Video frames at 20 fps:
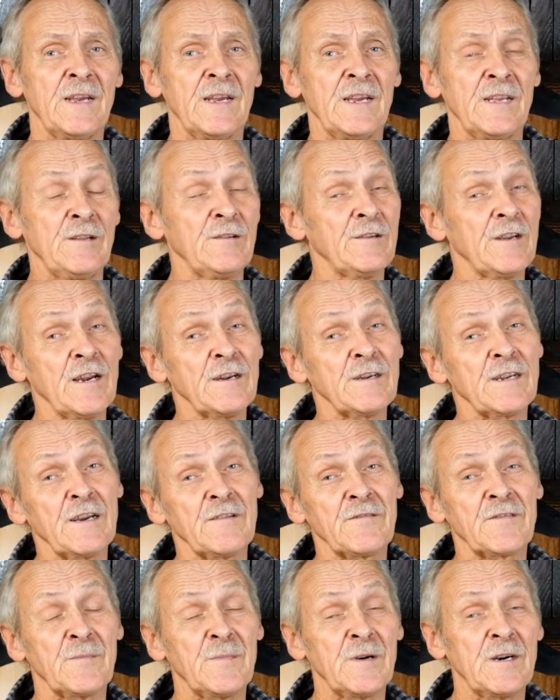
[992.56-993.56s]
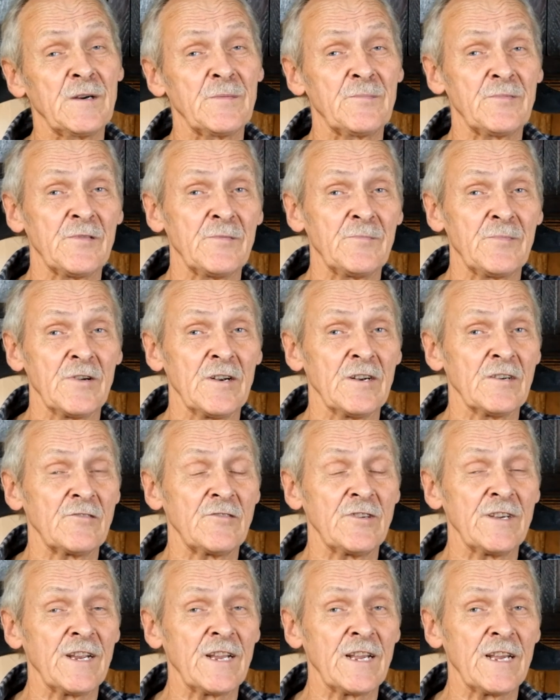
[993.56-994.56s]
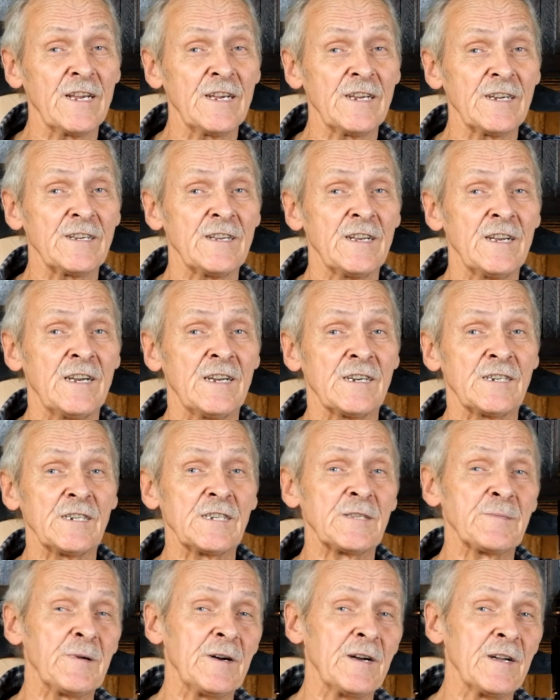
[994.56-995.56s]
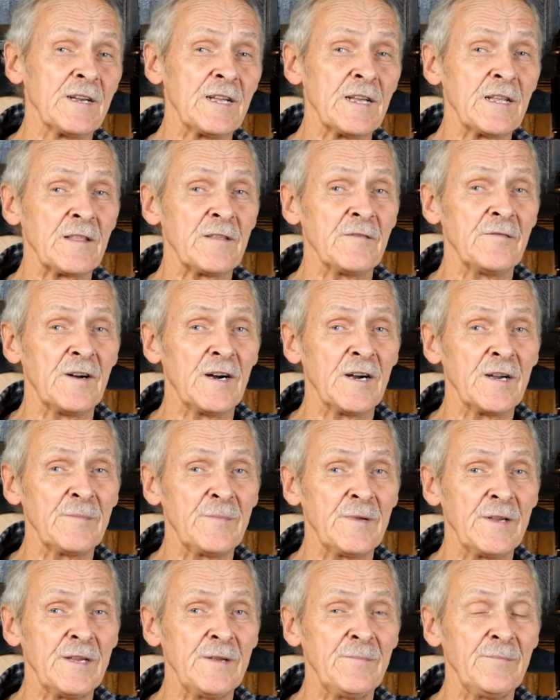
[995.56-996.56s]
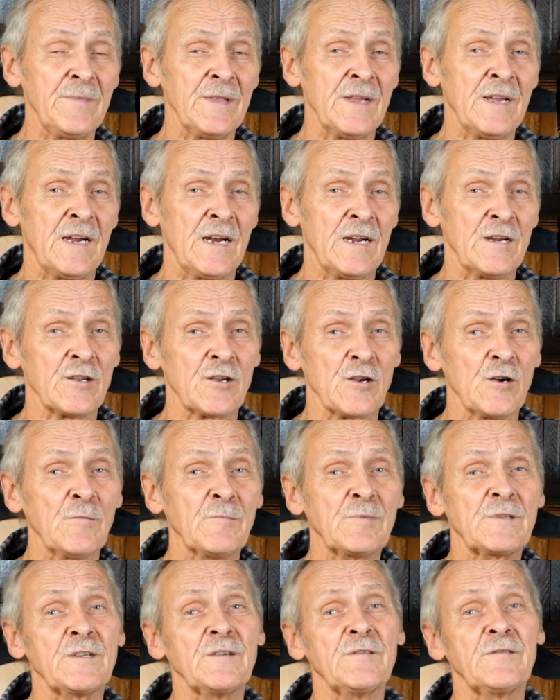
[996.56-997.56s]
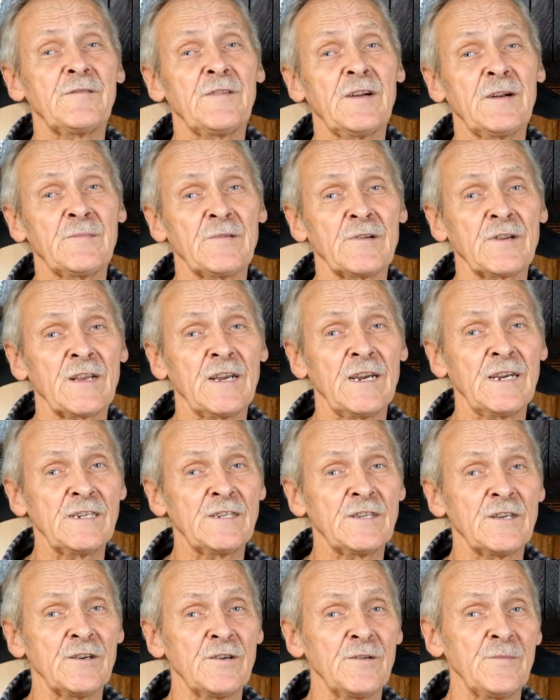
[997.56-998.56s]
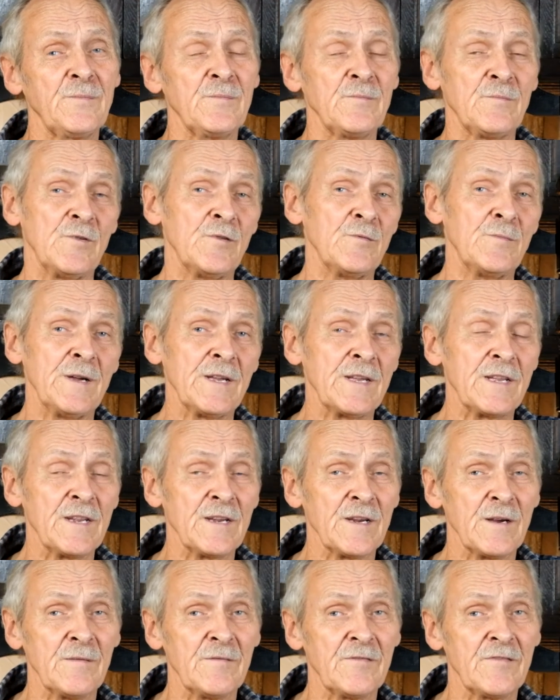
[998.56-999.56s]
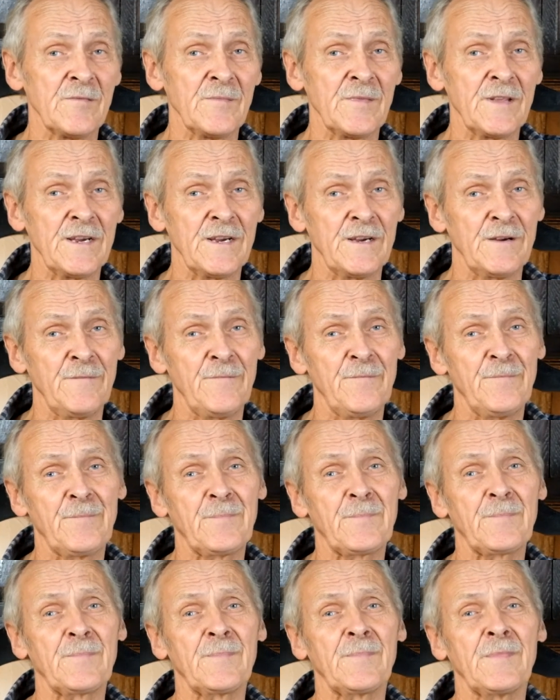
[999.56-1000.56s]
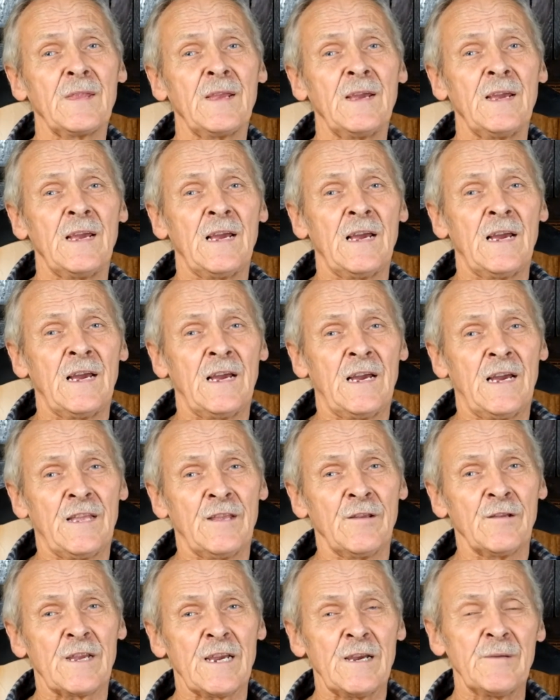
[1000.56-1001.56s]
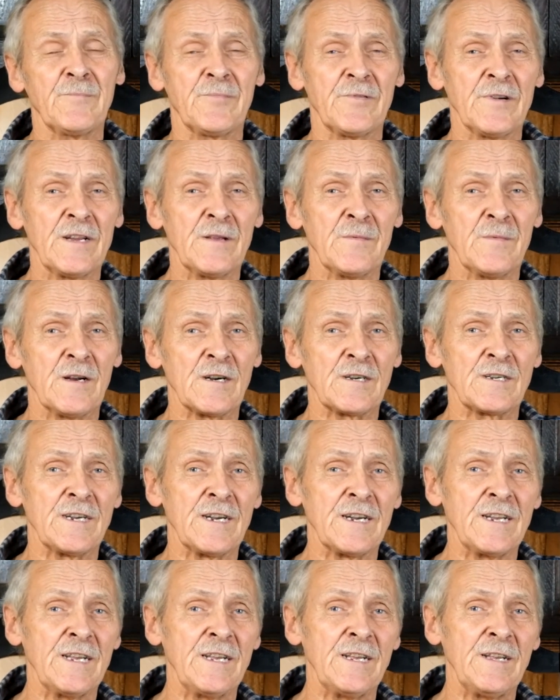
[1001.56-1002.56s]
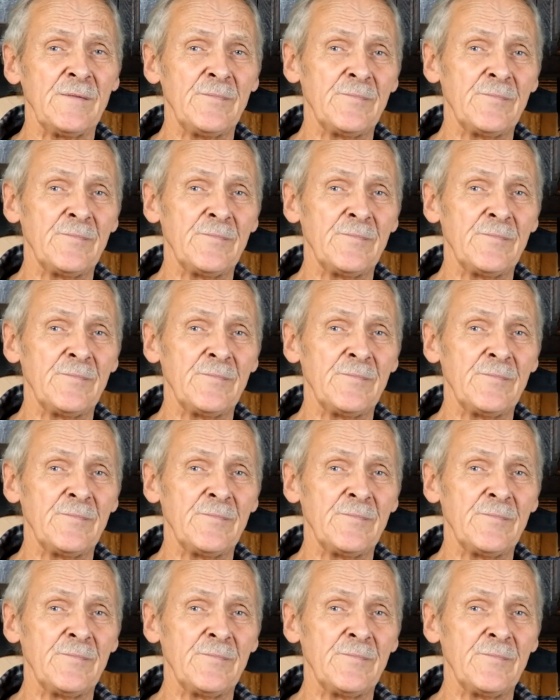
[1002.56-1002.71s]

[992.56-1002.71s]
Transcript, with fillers: You don't have to buy a proprietary kit, just buy a length of I-beam and a competent fabricator will make it up from there. You can get pretty much any